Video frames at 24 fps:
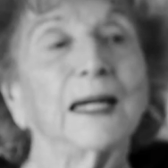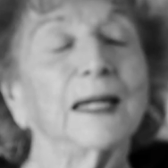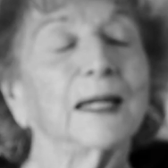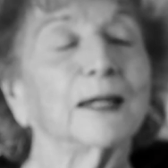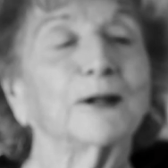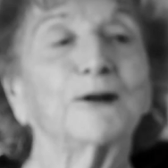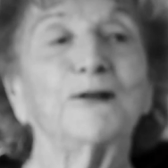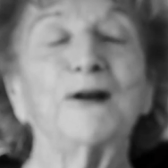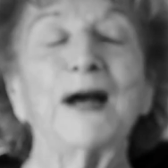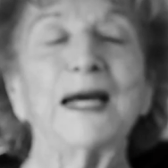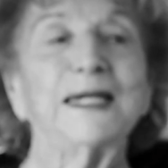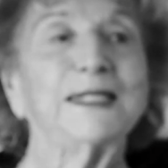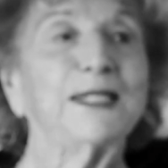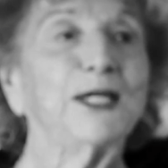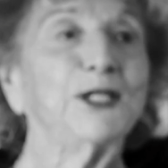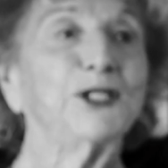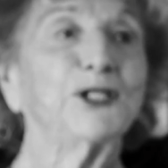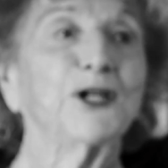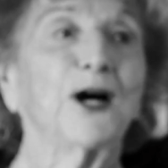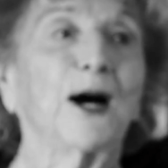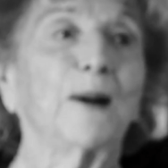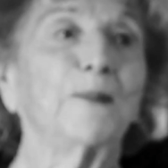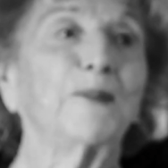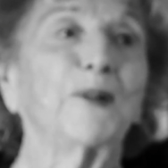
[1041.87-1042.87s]
a crazy
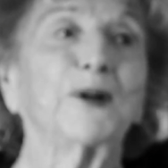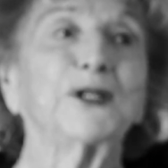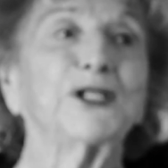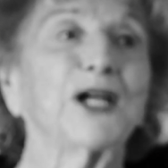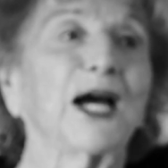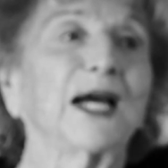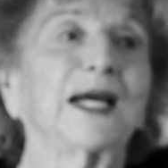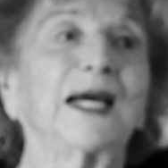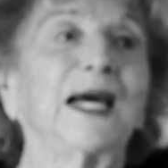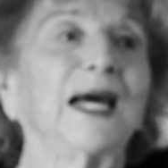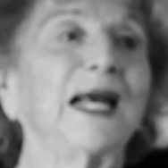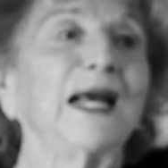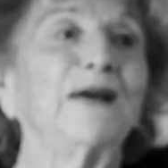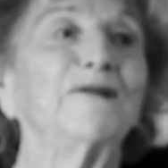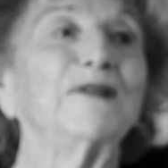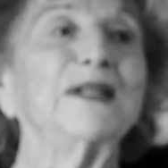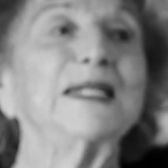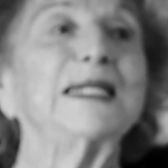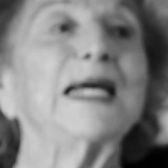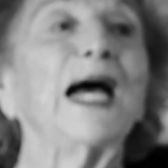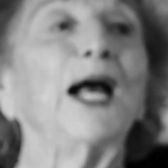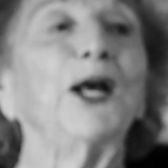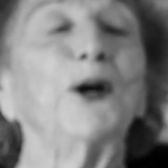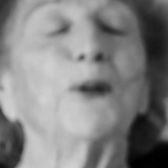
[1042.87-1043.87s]
job, which I can't even
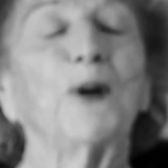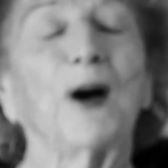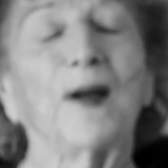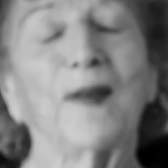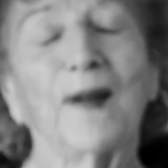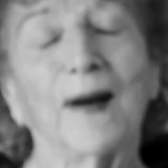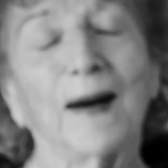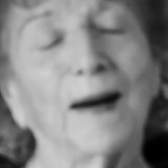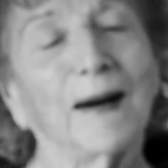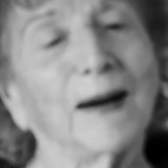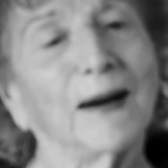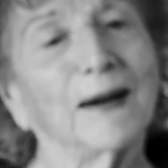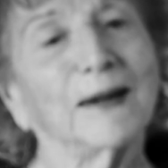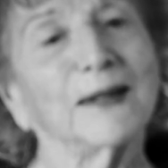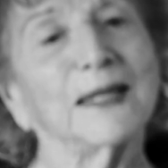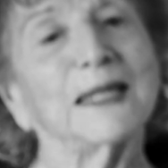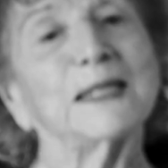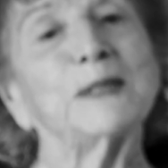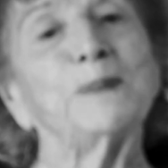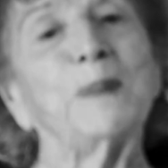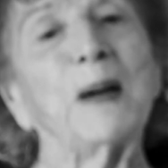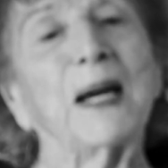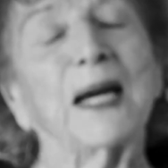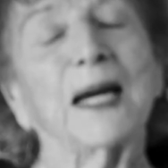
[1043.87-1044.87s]
tell you on
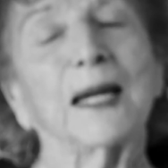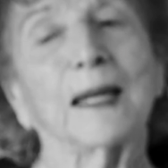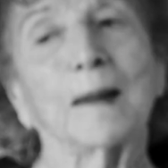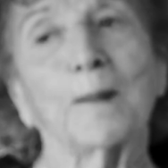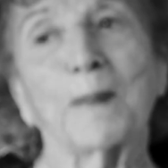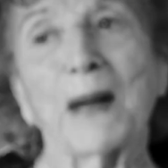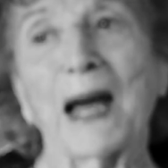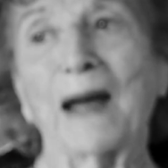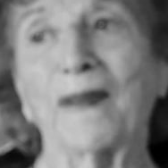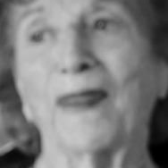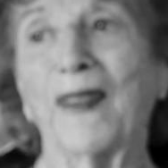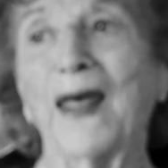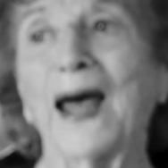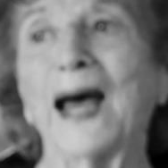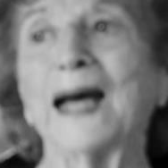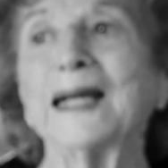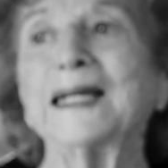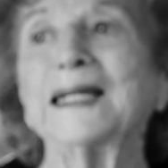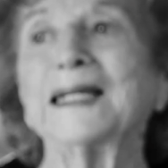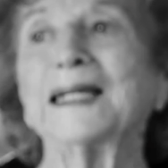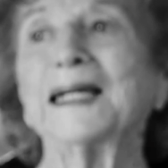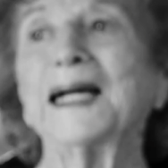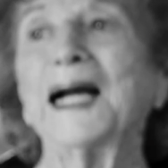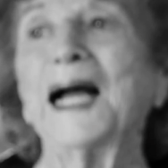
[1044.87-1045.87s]
speaking about
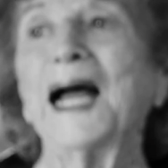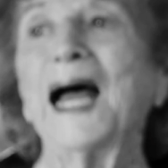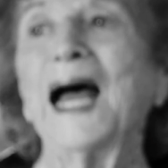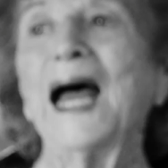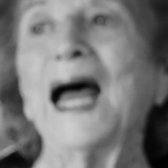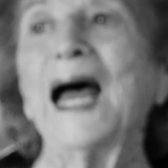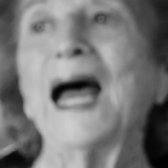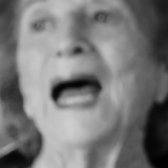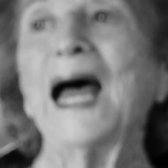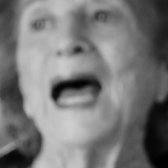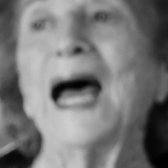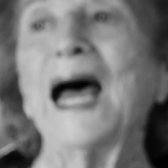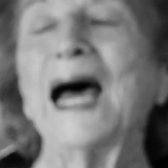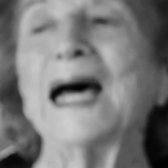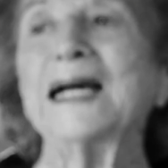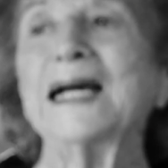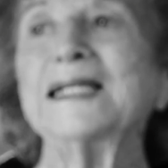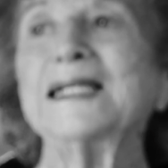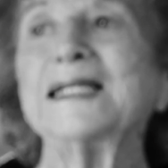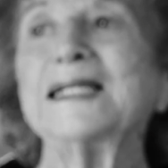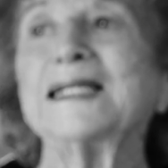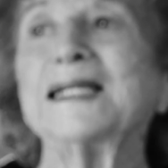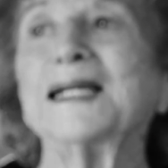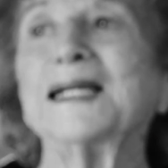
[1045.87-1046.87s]
that. And